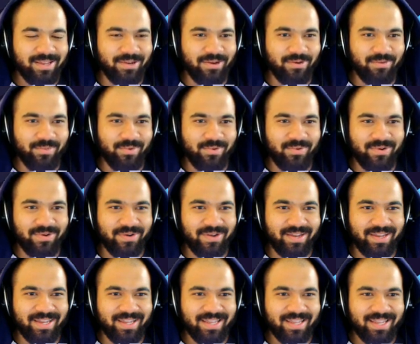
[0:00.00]
Your
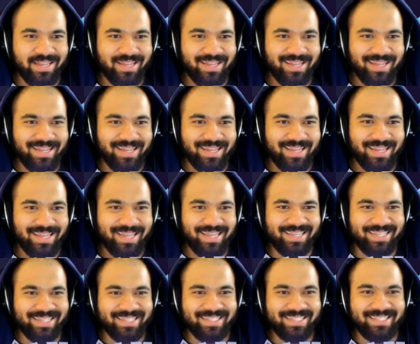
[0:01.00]
boy
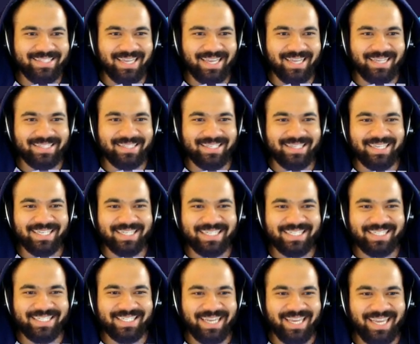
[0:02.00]
is sexy as
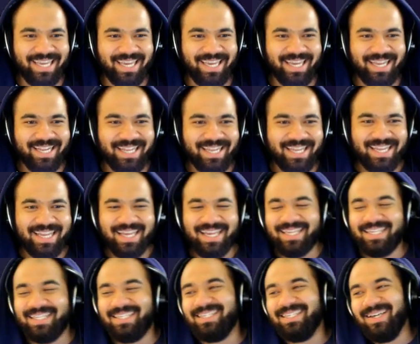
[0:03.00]
shit.
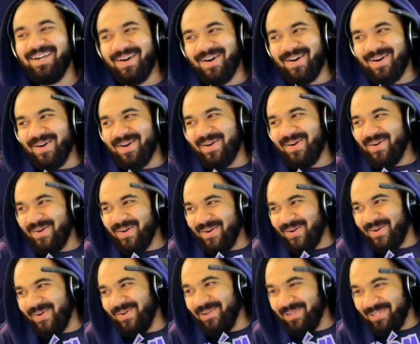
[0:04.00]

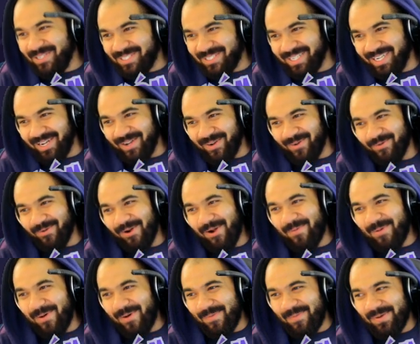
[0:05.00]
Yo, who's trying to
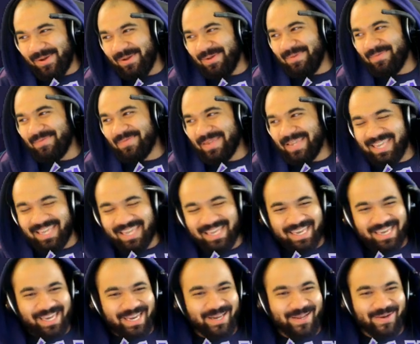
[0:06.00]
rub up on
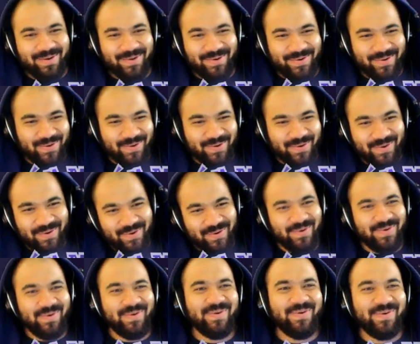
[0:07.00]
me
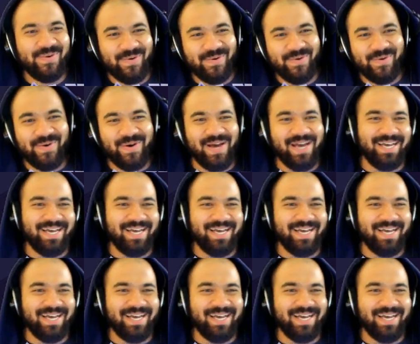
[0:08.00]
though?